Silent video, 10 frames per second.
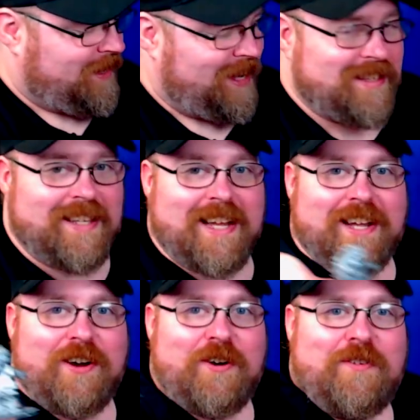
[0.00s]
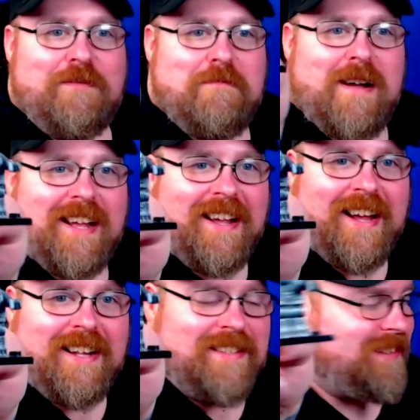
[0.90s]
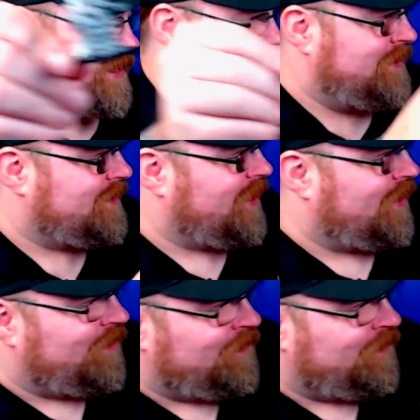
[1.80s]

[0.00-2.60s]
a Lego Mecha Godzilla. So